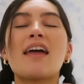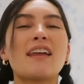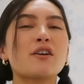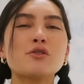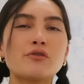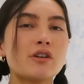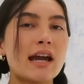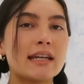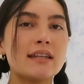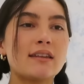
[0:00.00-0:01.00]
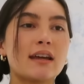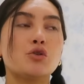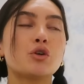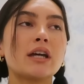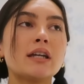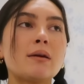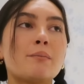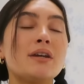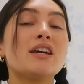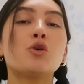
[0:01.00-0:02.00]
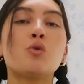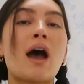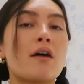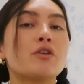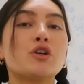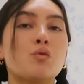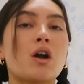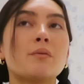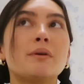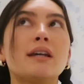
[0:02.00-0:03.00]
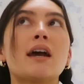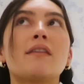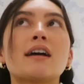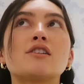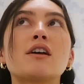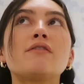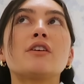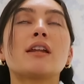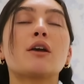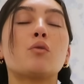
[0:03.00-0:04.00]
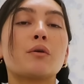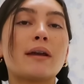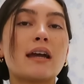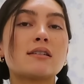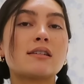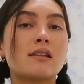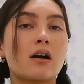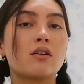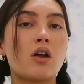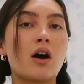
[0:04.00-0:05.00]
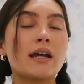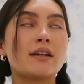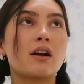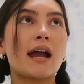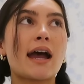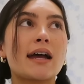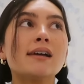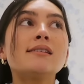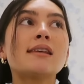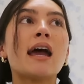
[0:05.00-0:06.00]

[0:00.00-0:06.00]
And that goes for anything. You can be whoever you want to be, and that's, I feel like, where we get stuck a lot in our heads.